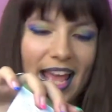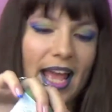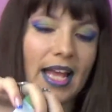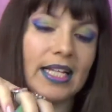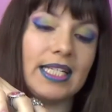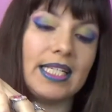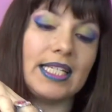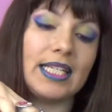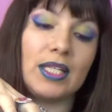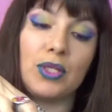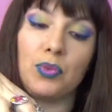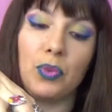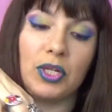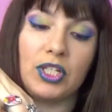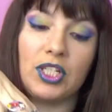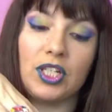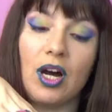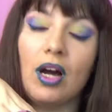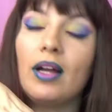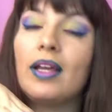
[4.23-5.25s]
And since we're
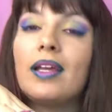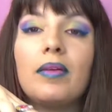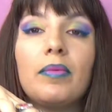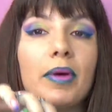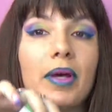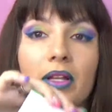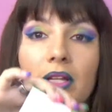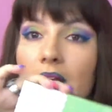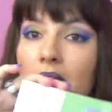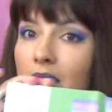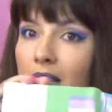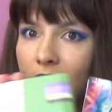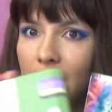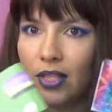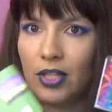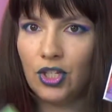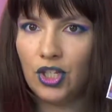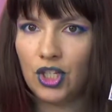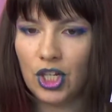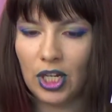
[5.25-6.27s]
talking about
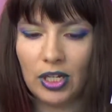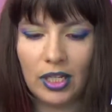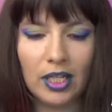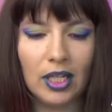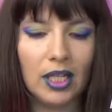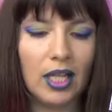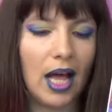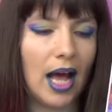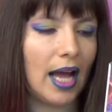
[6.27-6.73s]
the jungle,